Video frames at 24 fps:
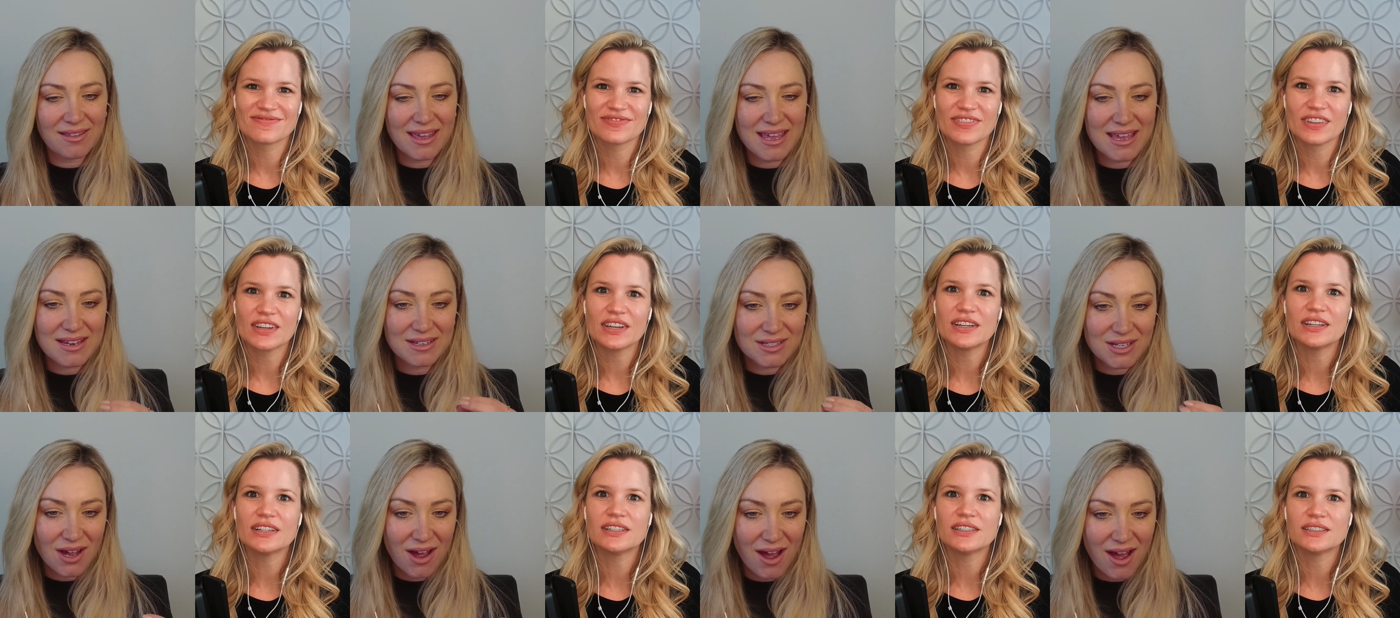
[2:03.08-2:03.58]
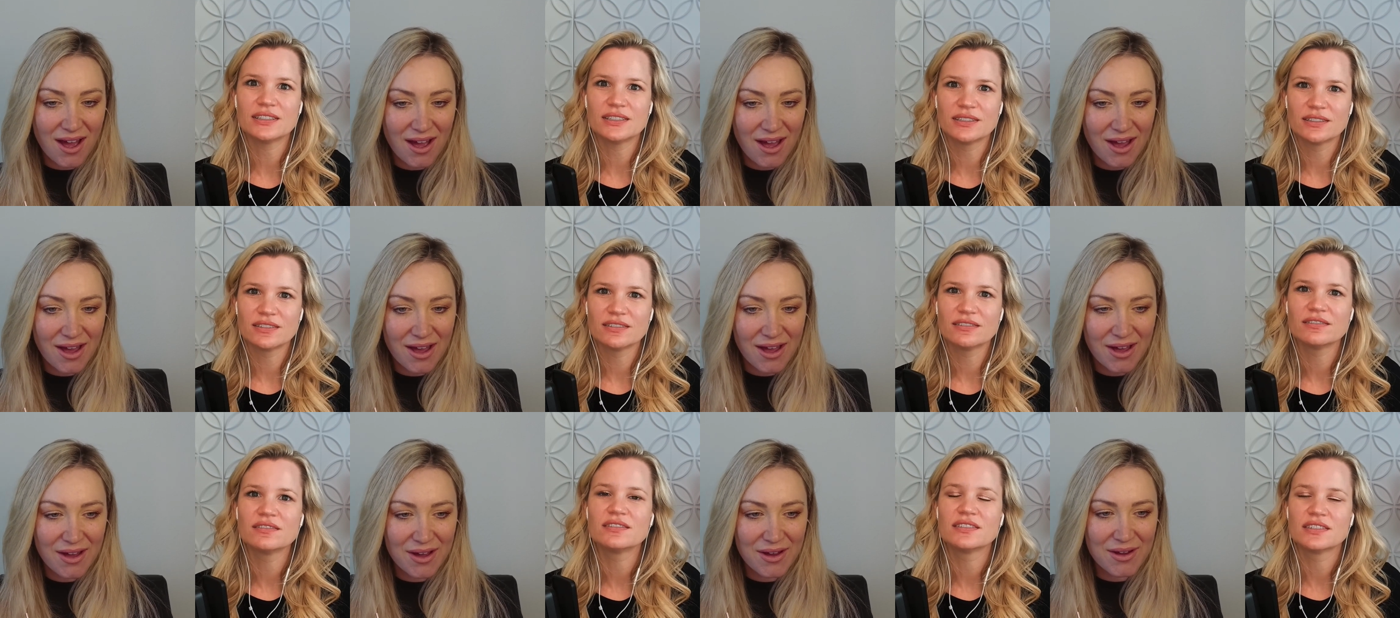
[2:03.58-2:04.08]
Speaker 1: Lake mm.
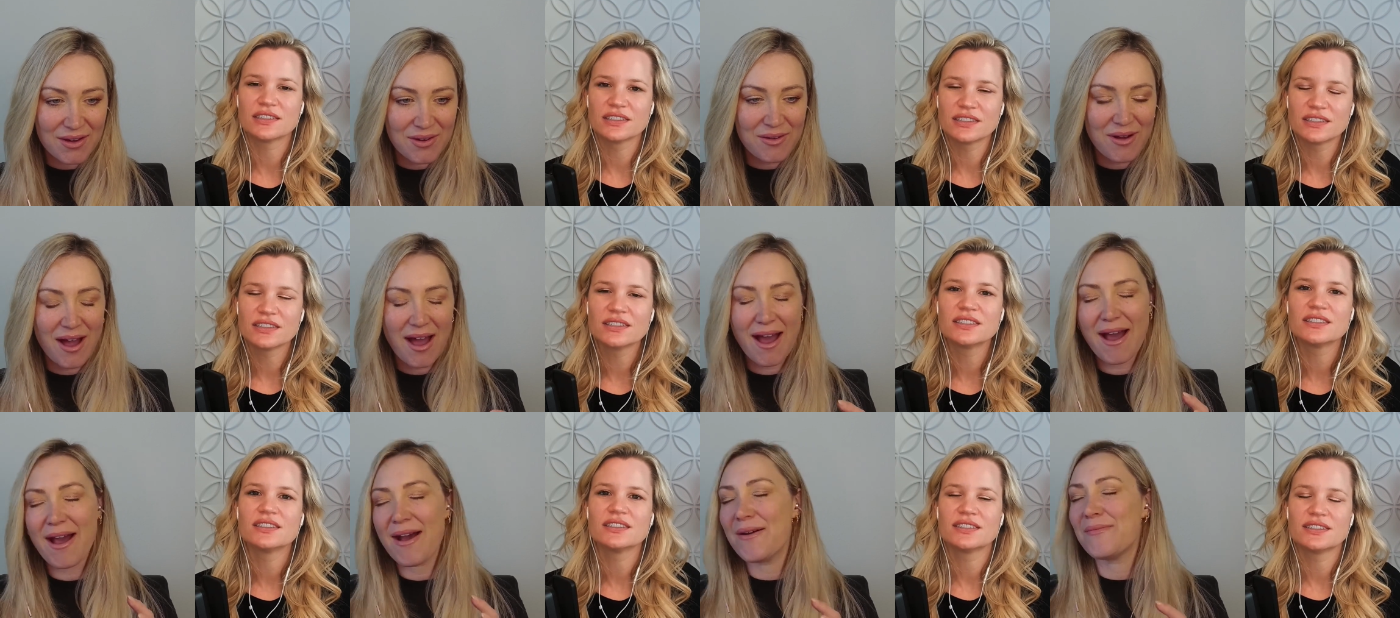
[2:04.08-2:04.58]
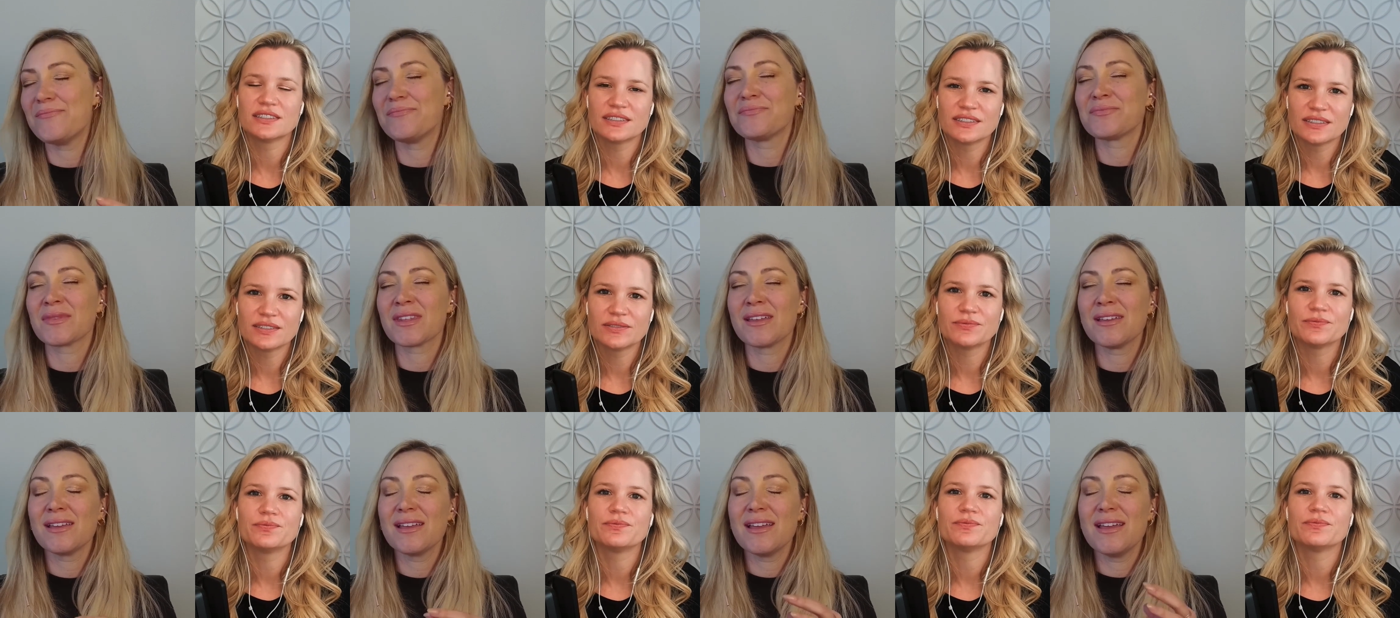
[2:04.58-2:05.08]
Tahoe. Um,
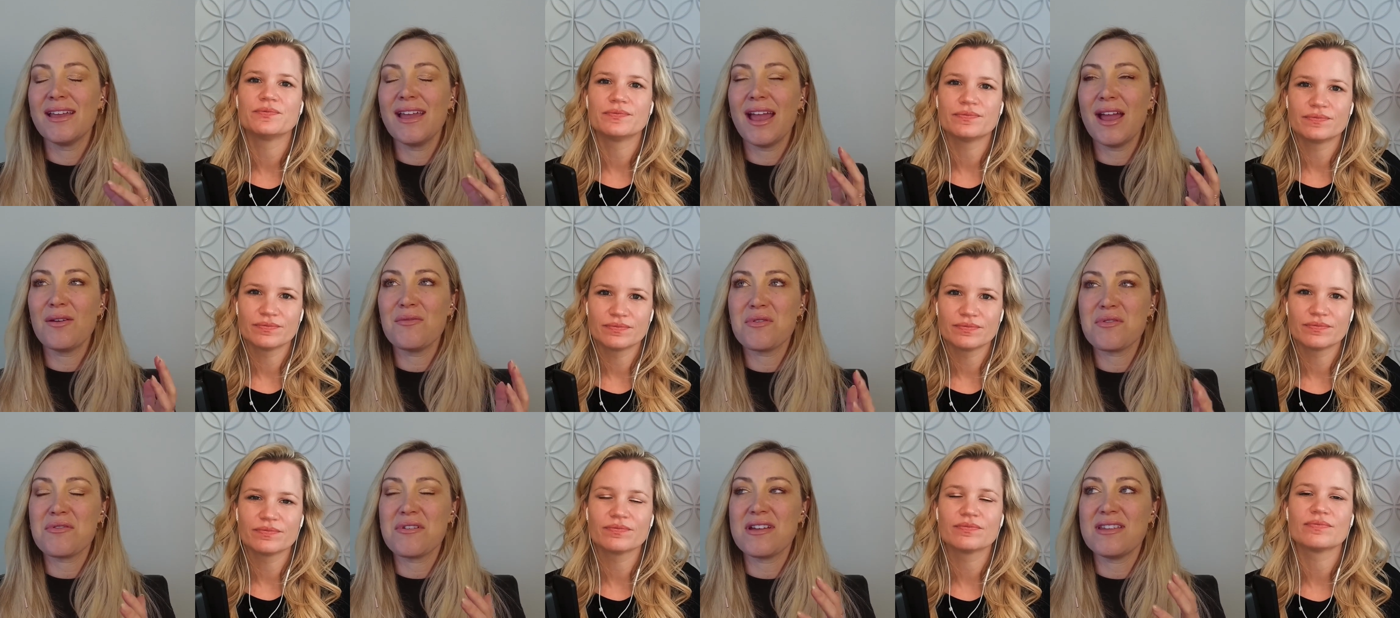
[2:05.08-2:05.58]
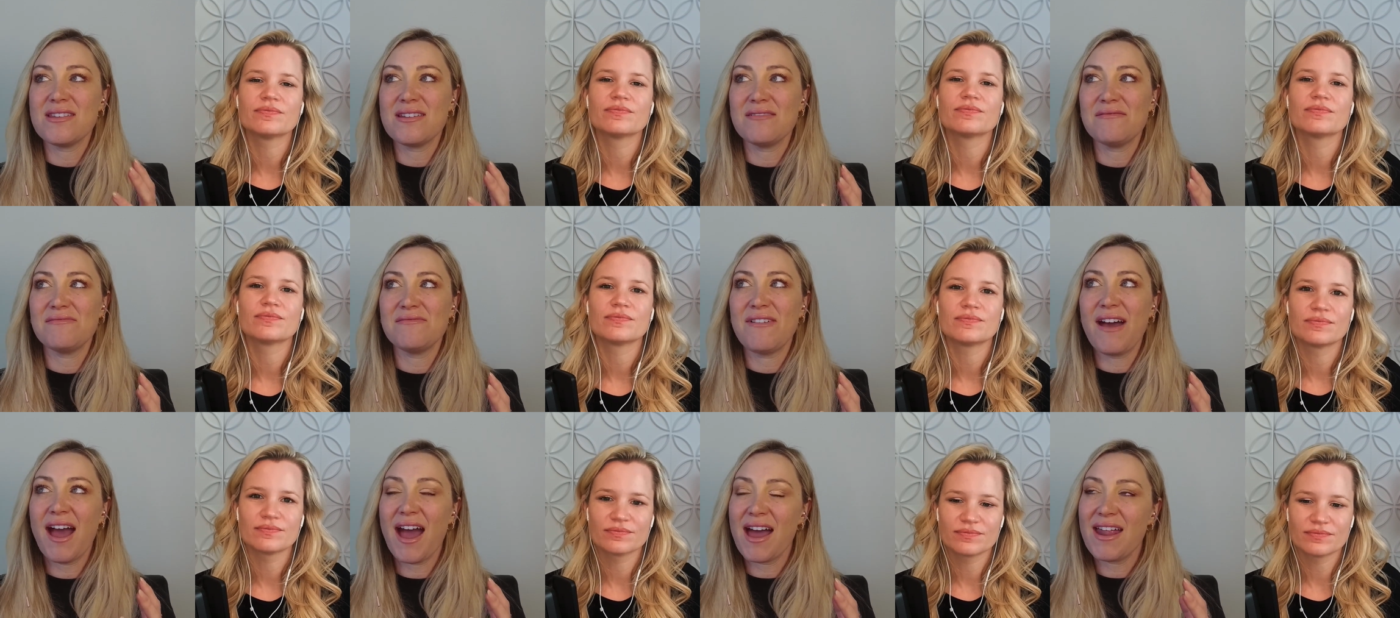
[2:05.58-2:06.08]
and we were in
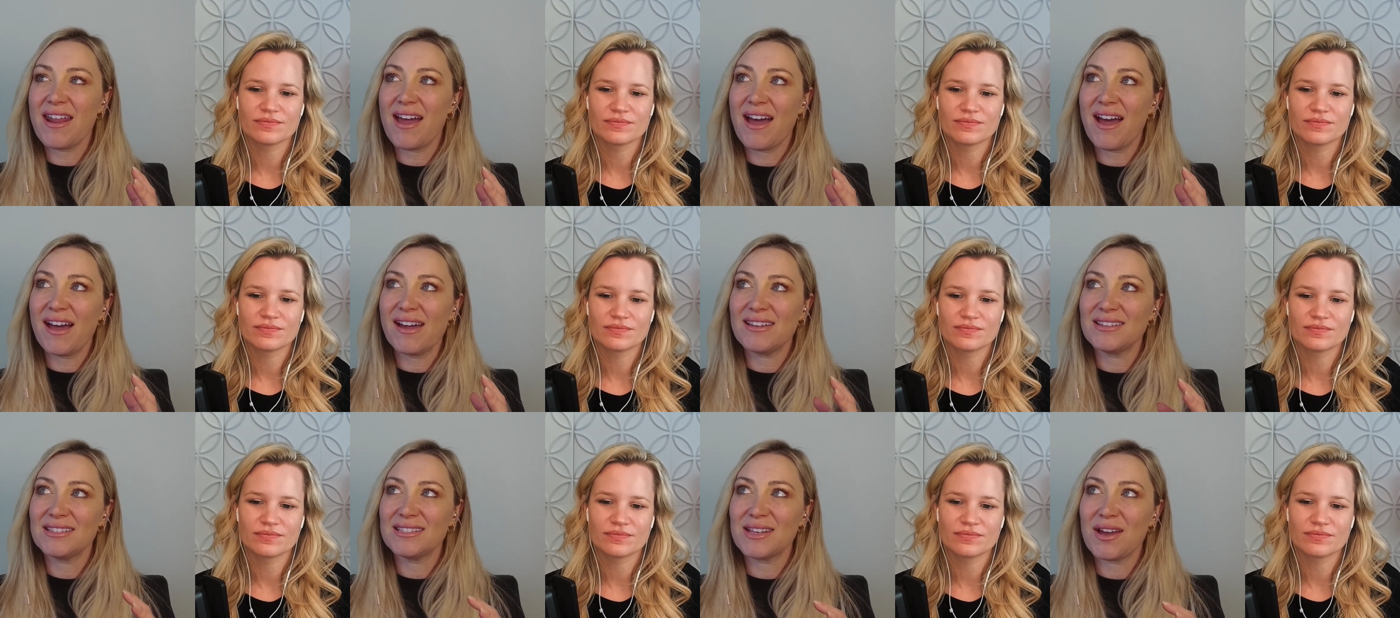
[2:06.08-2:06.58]
Nevada.